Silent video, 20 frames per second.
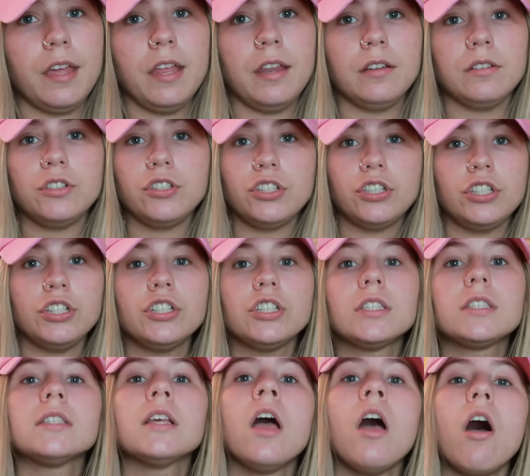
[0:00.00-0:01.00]
and she
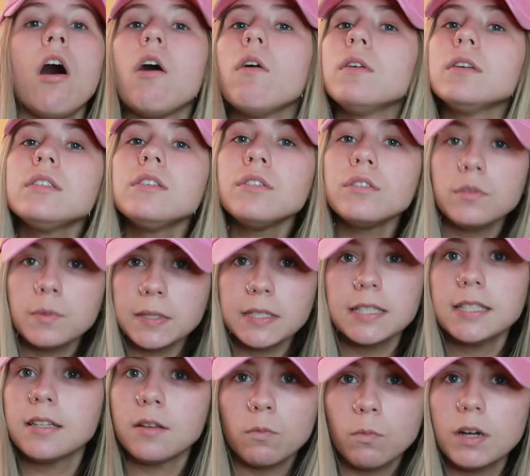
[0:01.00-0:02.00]
just always knows
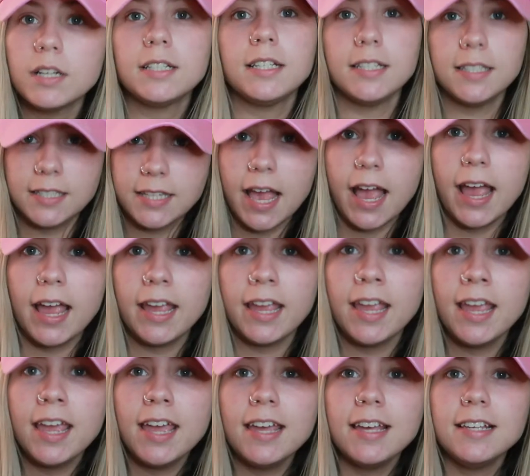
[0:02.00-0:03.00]
what to say.